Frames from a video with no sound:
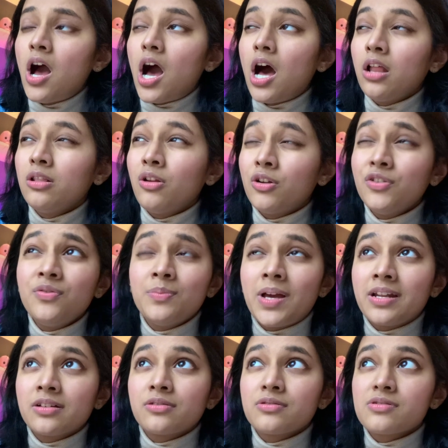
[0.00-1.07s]
a lot of
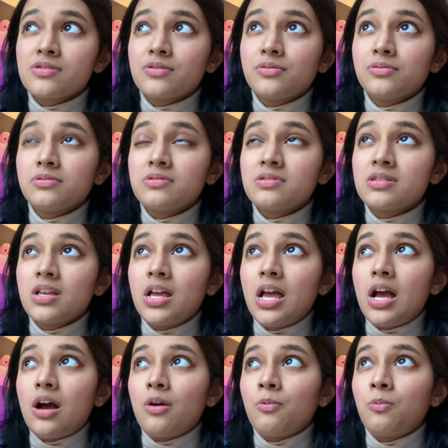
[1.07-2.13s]
medical schools
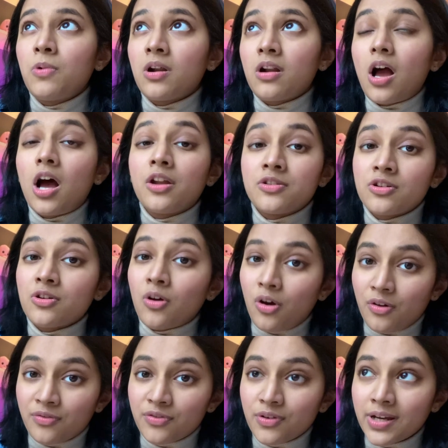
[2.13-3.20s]
were under
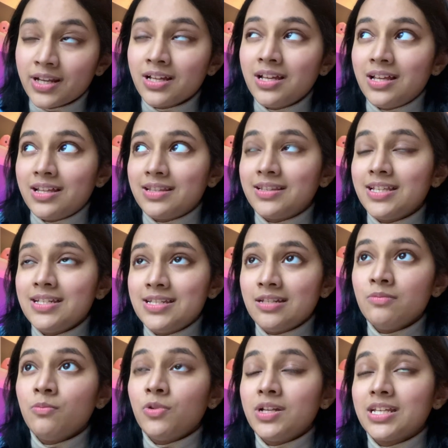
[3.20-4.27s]
offering. They
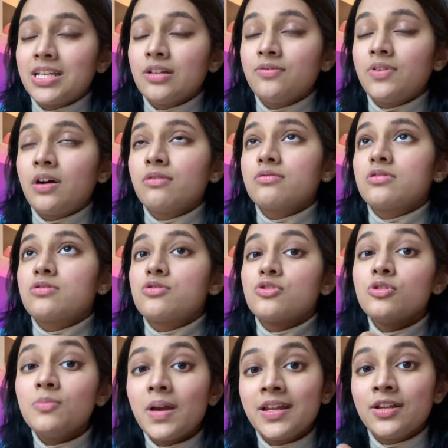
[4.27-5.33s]
didn't want to give out
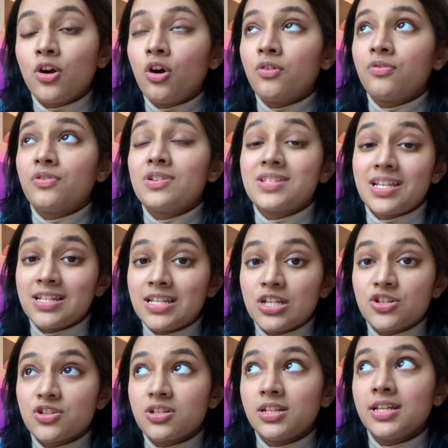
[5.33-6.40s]
too many offers
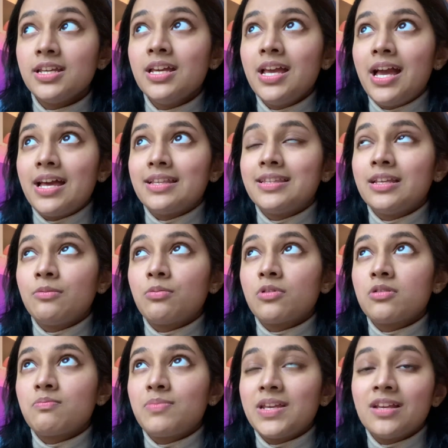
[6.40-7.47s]
initially. They
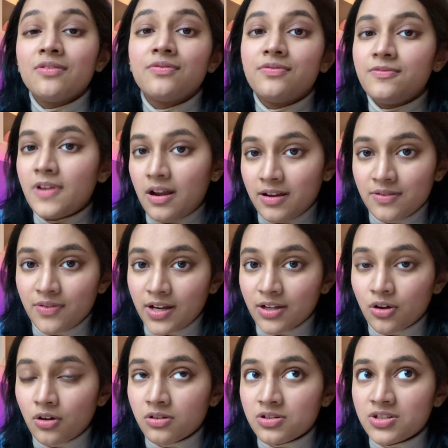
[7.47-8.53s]
were being very, very
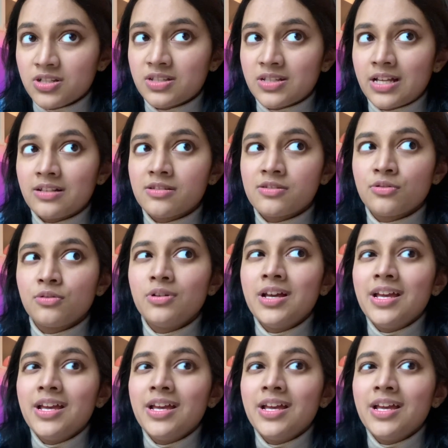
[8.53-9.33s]
cautious, and so